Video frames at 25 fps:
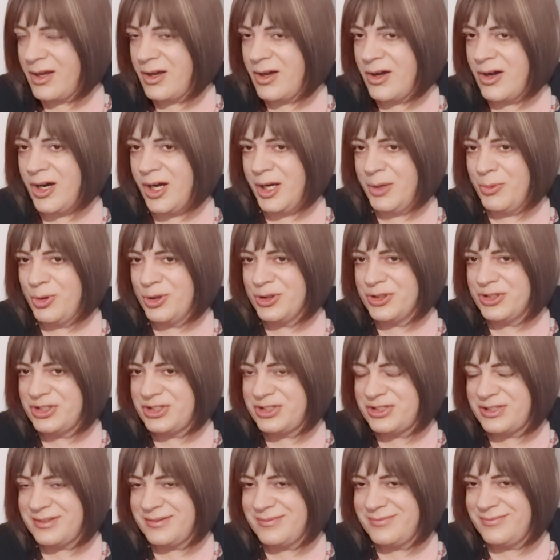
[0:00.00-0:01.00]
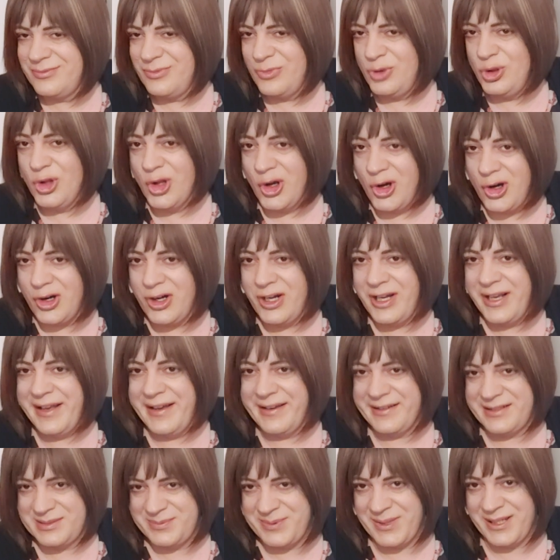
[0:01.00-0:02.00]
I was not
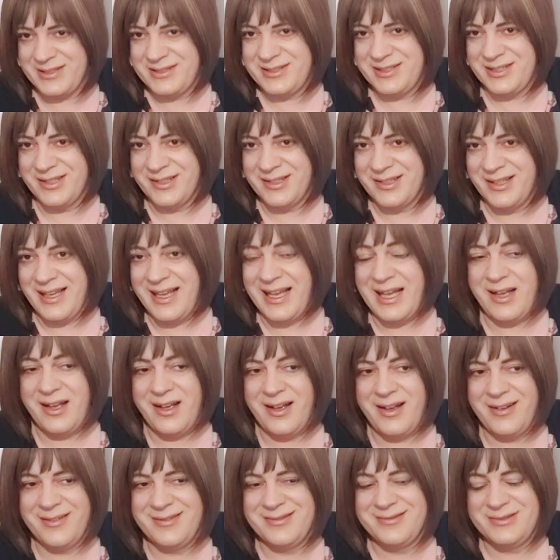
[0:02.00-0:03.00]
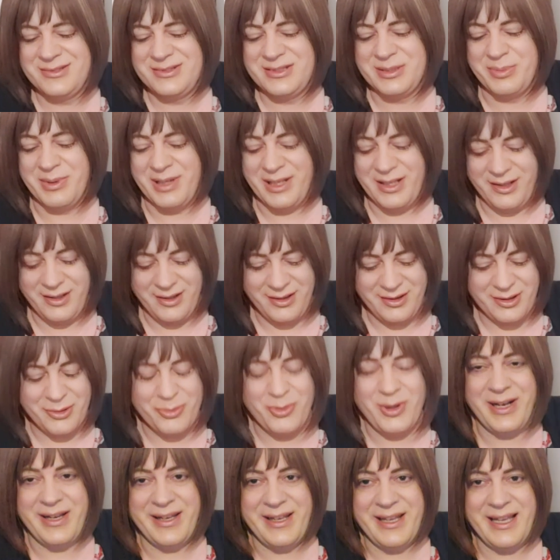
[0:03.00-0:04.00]
expecting to be the
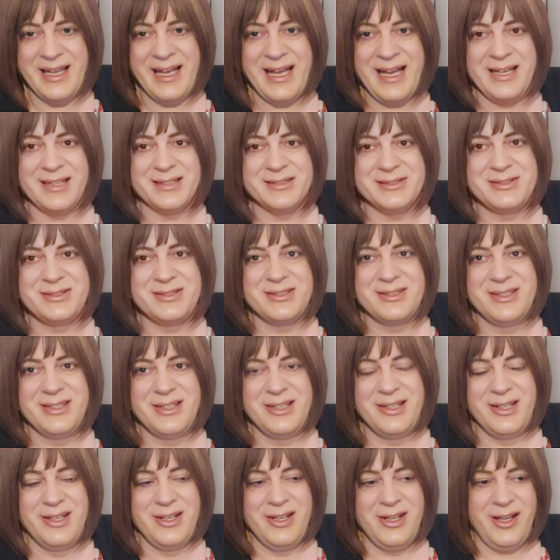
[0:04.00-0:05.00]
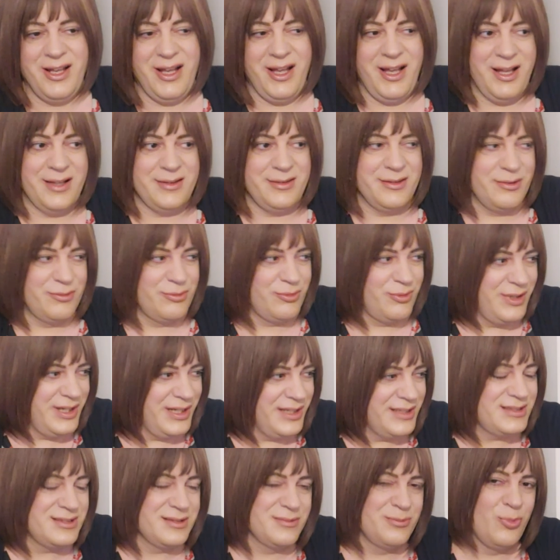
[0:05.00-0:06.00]
way it has. And the
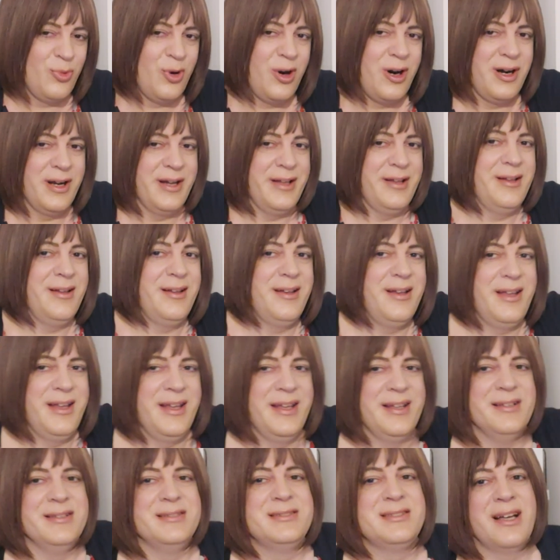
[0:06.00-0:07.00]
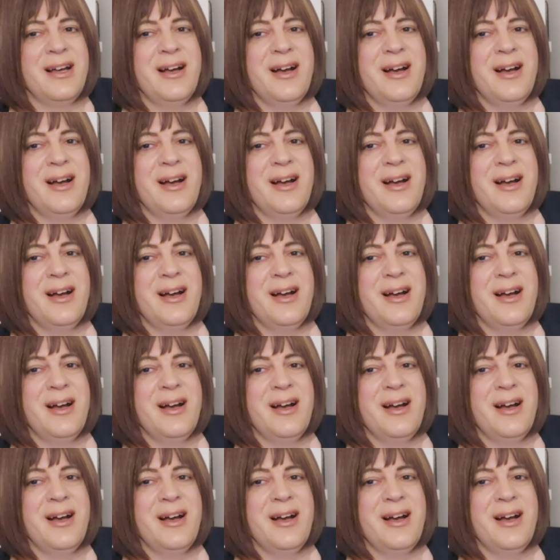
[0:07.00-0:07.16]
reason why is,